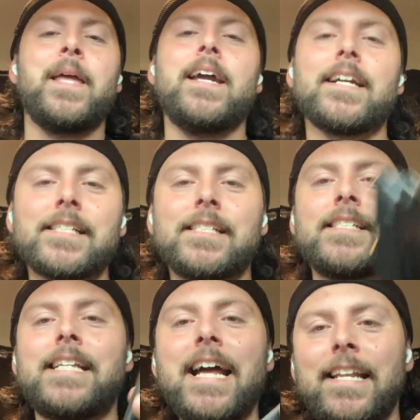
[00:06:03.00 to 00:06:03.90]

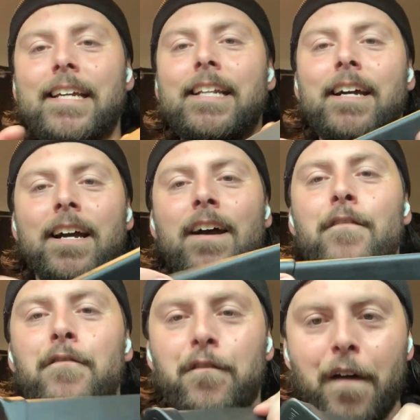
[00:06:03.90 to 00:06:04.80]
extended
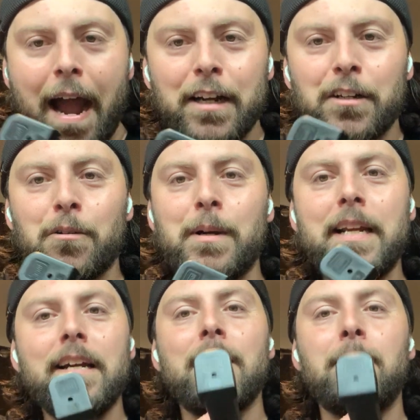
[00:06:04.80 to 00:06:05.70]

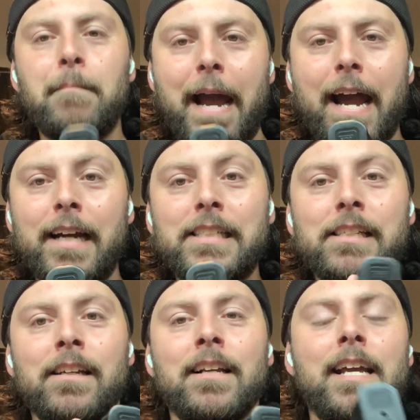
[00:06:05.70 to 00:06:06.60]
factory mags.
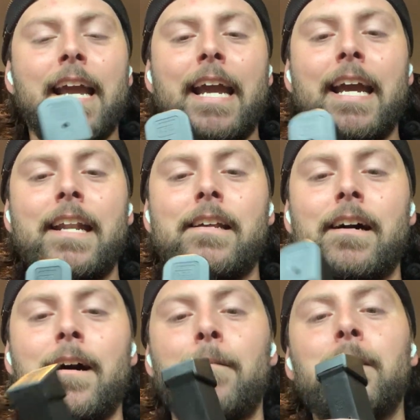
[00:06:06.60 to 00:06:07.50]
And
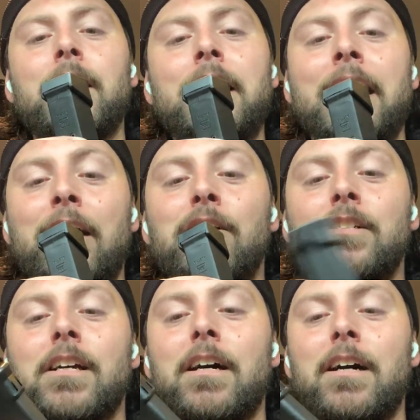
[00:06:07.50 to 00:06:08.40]

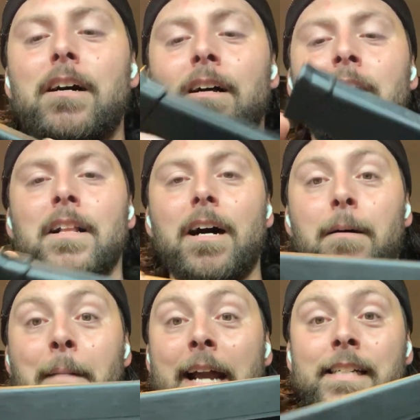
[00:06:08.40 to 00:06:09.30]
here's a
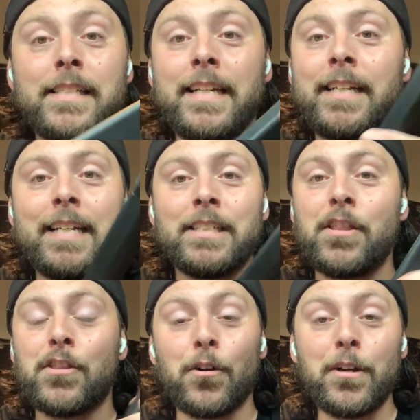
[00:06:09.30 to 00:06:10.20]
magazine. It's a
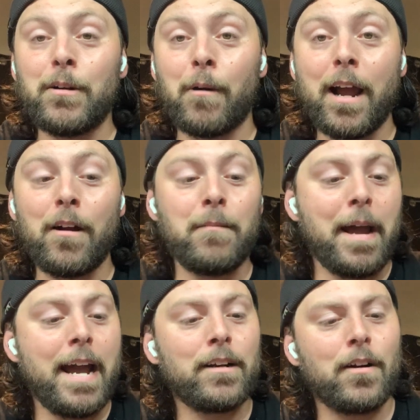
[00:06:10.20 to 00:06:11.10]
30 round
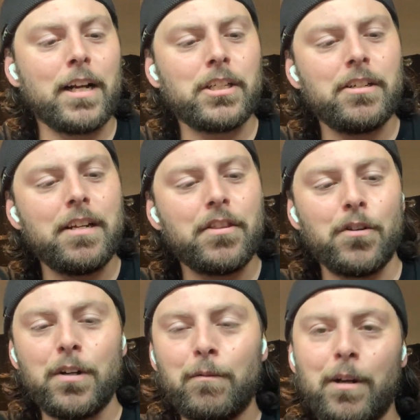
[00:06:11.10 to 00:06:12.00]
mag, or actually a
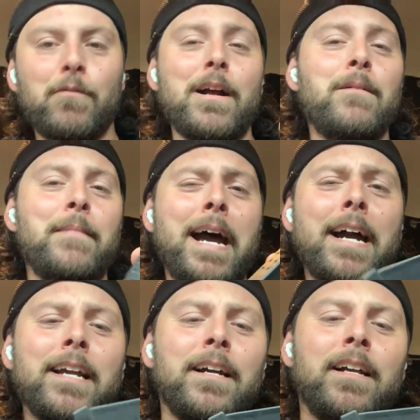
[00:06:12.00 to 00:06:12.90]
31 round
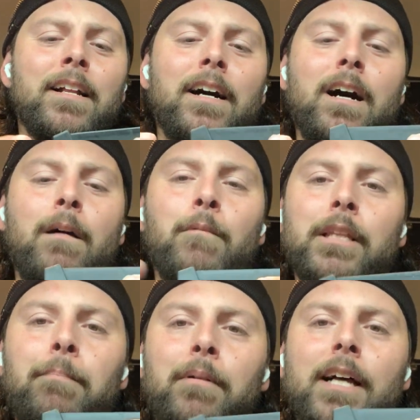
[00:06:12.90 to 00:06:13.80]
mag
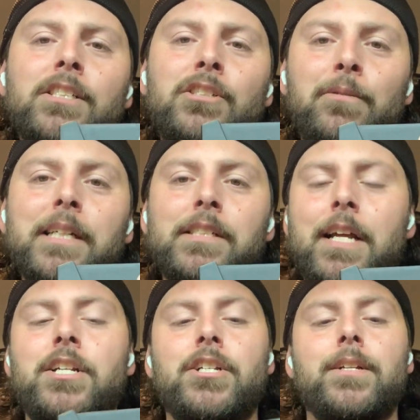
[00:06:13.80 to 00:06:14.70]
with a +2
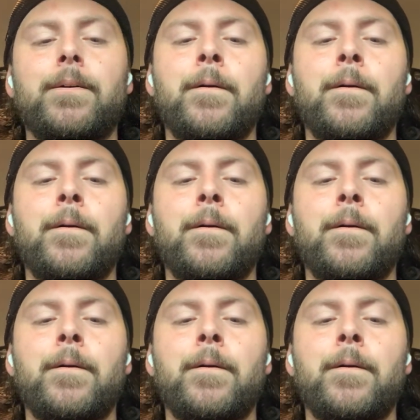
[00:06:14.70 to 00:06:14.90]
extension.